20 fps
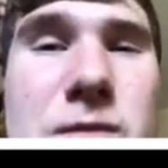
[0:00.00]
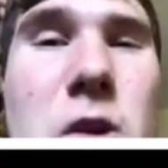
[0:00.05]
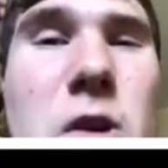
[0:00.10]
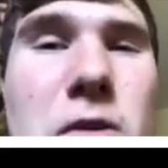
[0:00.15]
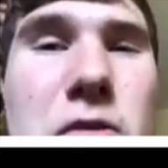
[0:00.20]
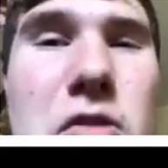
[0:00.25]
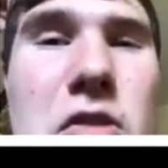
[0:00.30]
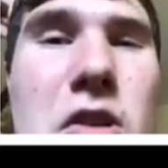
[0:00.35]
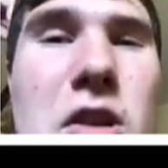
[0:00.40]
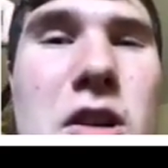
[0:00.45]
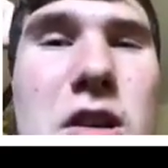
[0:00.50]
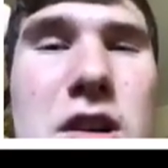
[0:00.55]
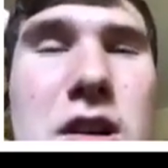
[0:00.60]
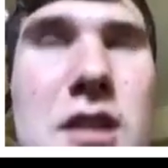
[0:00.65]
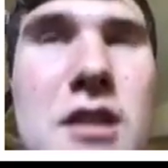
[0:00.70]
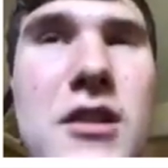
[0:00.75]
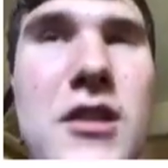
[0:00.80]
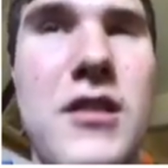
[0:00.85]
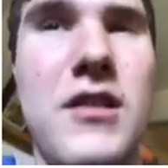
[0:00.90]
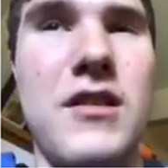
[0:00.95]

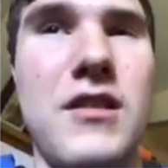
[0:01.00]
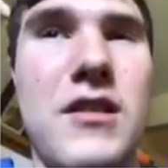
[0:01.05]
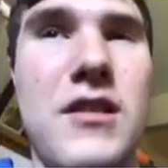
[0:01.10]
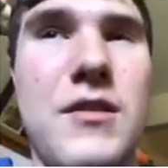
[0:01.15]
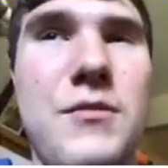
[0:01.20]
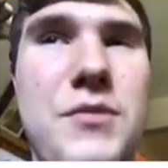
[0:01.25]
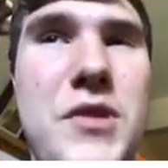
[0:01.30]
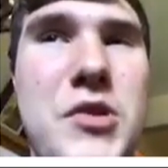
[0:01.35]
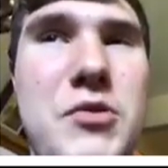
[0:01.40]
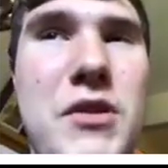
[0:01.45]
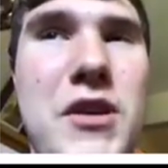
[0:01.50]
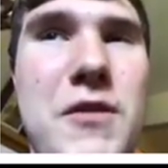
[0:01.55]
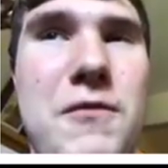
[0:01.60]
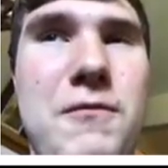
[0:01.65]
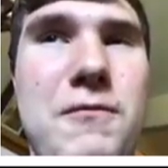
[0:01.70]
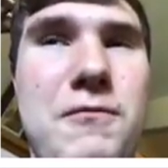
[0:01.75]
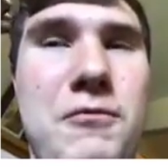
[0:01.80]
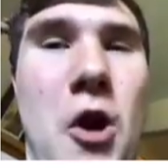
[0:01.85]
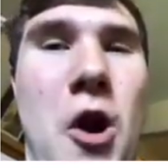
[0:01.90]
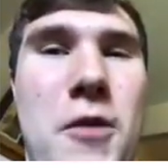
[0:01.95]
overall
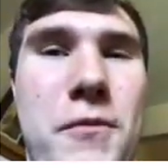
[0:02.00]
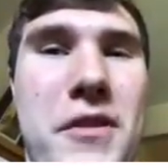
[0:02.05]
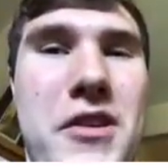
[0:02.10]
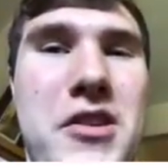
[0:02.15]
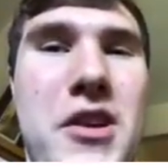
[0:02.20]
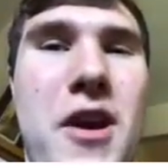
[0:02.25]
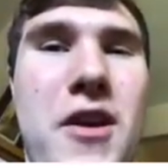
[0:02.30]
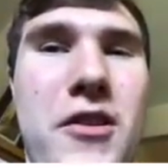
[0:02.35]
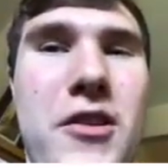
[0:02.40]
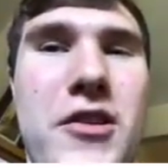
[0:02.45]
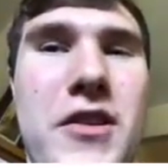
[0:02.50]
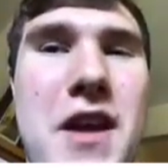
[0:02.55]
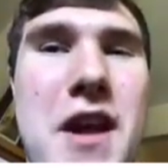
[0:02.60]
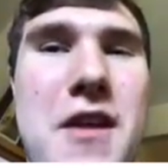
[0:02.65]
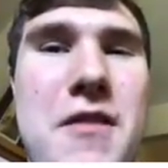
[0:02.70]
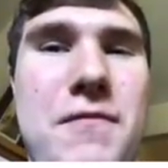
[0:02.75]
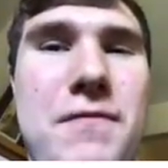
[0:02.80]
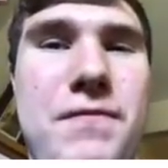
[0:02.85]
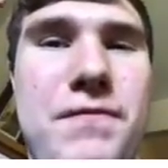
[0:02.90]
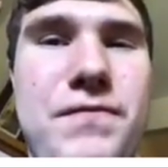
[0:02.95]
between Ronald McDonald
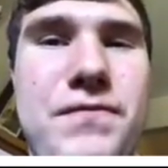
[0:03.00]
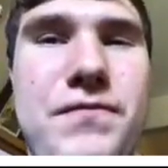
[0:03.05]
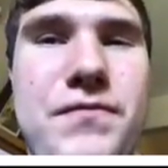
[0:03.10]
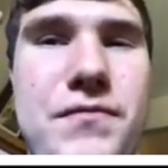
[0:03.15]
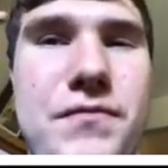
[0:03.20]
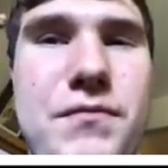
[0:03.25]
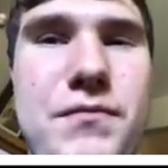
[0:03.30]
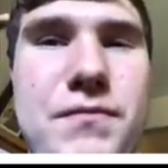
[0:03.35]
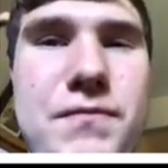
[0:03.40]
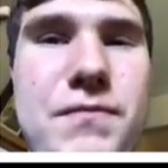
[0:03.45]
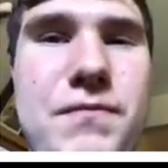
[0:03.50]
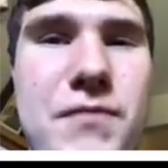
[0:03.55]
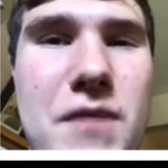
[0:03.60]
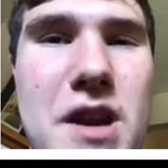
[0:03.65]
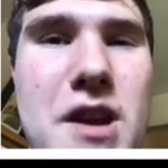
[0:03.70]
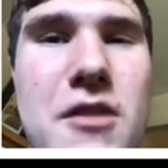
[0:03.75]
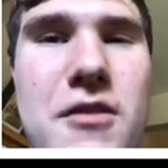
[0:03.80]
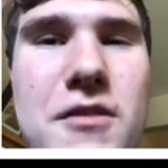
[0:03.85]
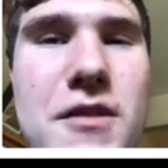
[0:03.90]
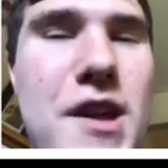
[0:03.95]
and, you
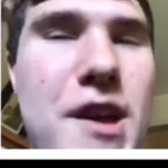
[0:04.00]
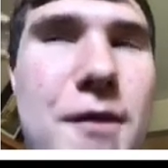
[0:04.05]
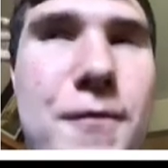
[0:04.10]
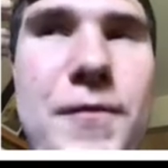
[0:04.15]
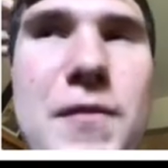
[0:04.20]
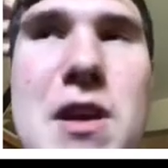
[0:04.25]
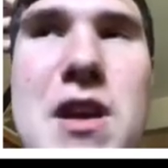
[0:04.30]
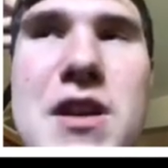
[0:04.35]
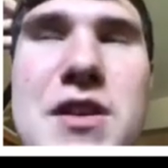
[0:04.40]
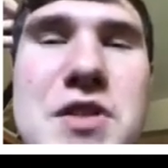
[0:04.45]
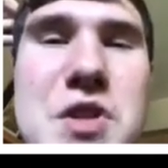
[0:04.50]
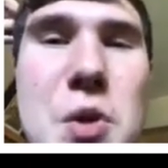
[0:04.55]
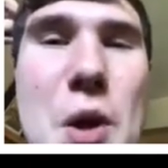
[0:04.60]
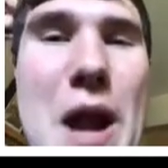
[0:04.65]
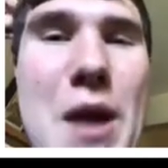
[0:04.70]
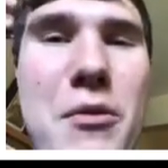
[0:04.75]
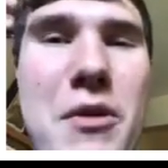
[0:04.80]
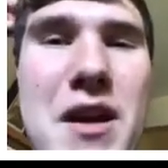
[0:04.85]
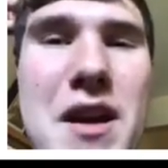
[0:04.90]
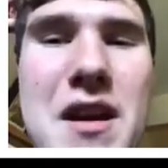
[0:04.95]
know, him. So
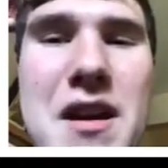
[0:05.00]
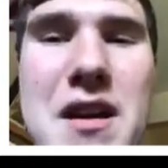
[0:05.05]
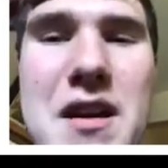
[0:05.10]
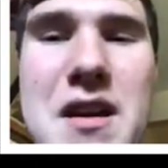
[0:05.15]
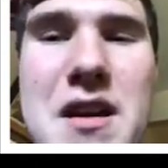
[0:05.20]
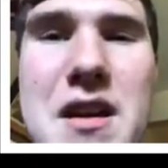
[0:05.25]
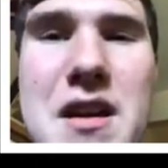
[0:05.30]
anyway,